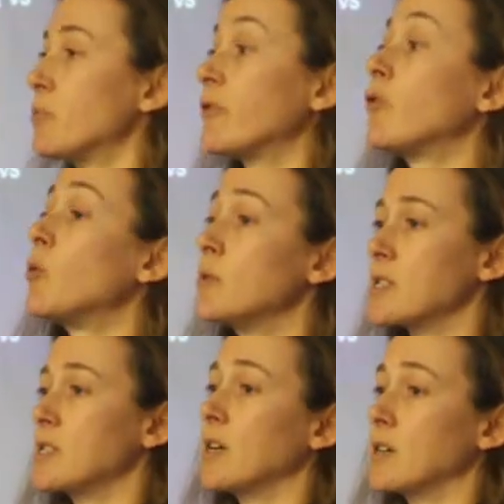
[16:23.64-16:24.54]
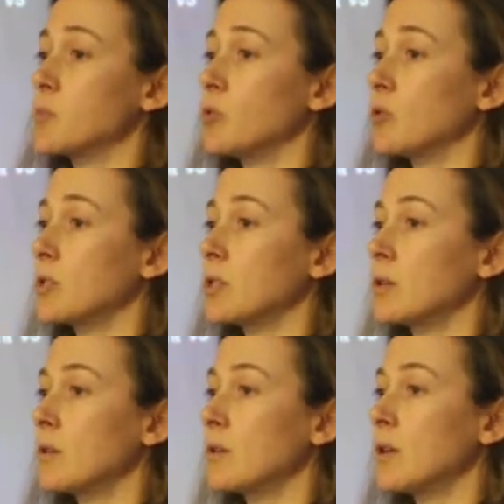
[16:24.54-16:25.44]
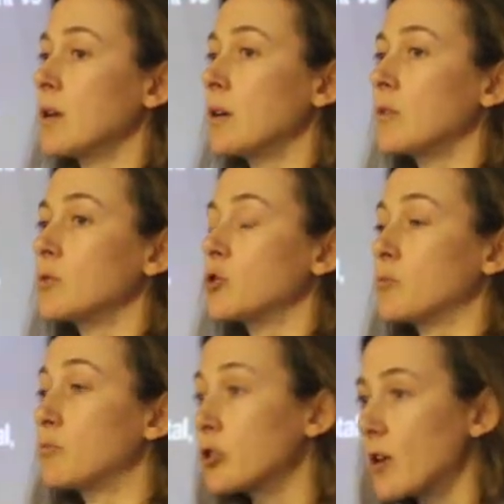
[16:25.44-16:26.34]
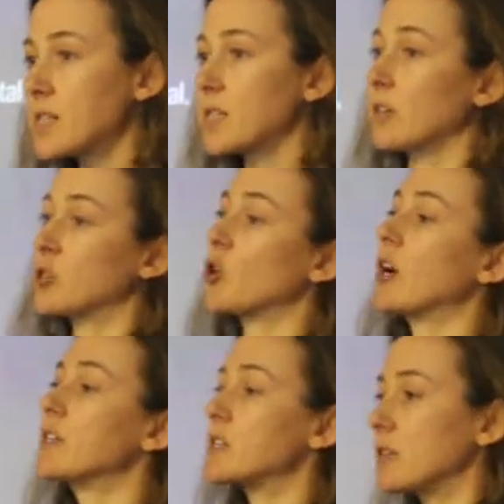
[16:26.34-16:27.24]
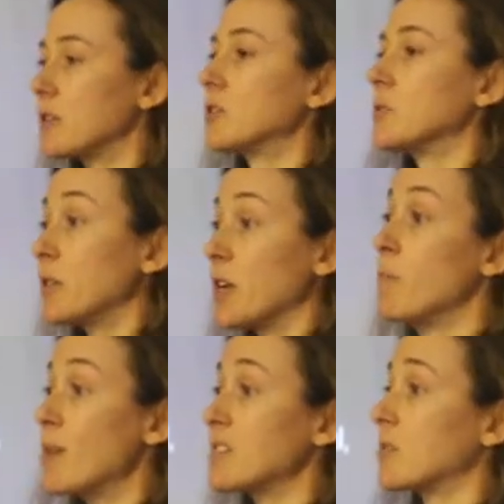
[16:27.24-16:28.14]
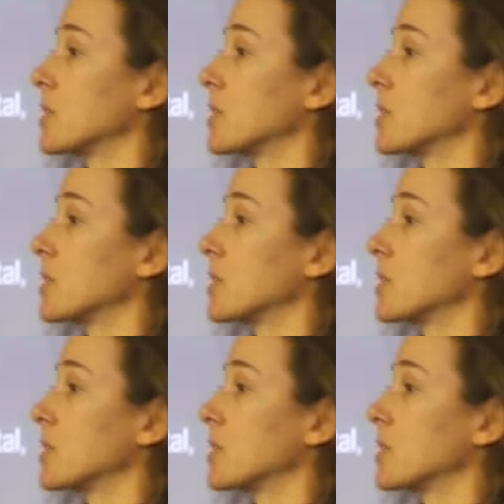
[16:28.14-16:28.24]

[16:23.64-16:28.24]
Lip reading: their performance in that sport? Progressing, trying to become better